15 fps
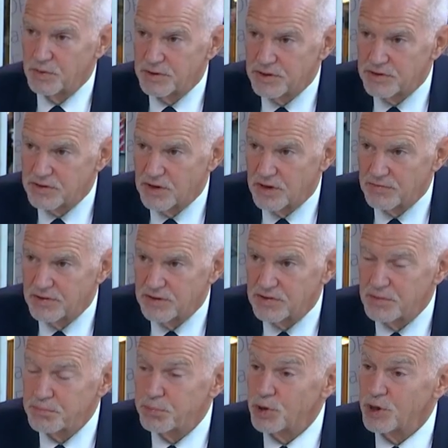with these conflicts
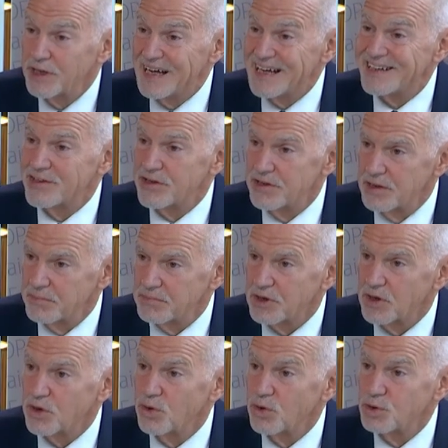and put an end to them,
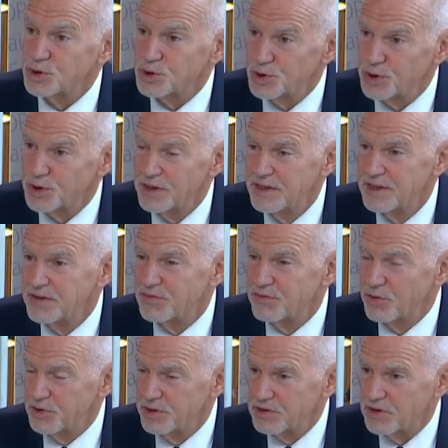closure
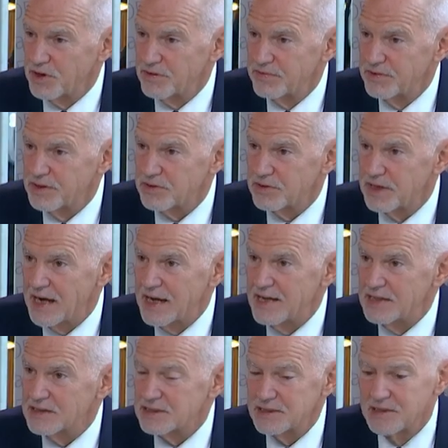for these conflicts
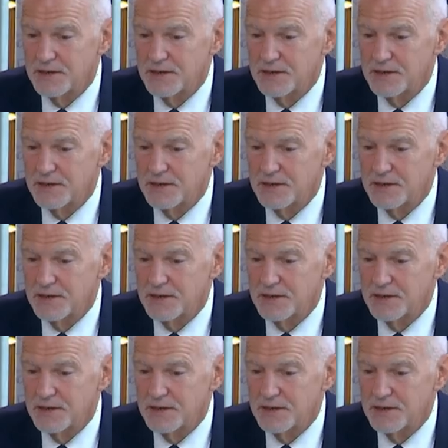as